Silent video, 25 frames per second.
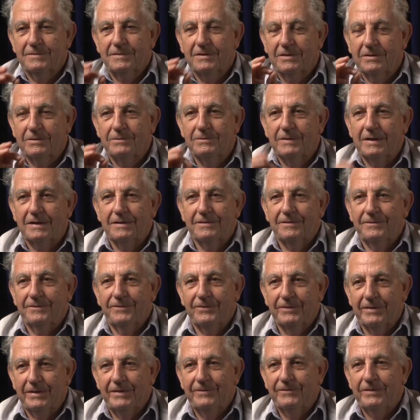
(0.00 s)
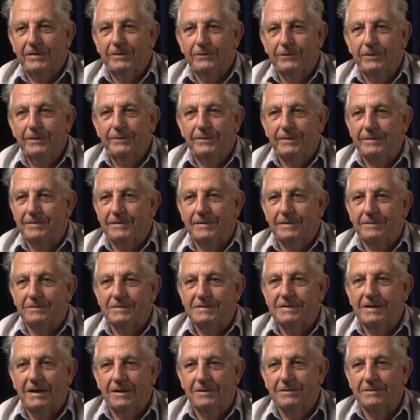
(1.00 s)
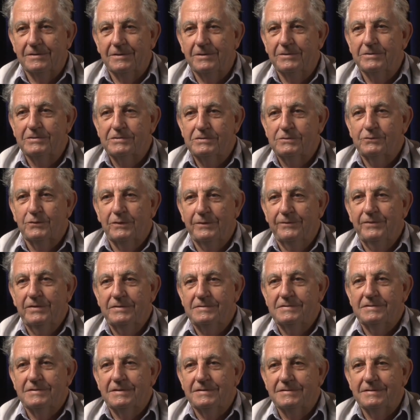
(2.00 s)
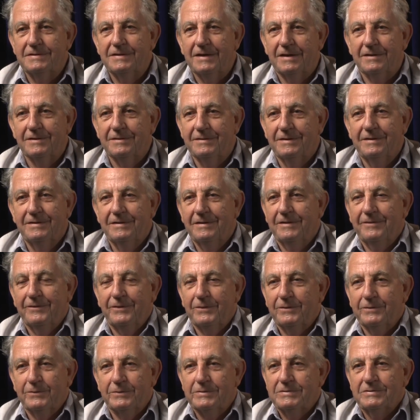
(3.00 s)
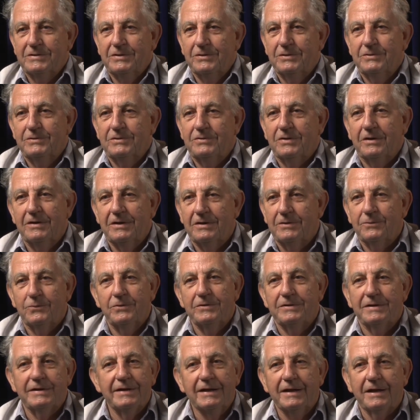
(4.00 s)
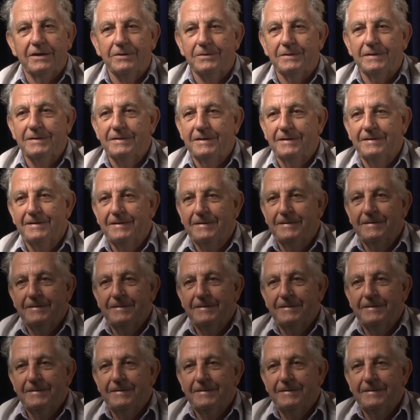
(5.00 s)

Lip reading: correct for every rivet. There was no loose rivets. If it was too tight, it wouldn't go in.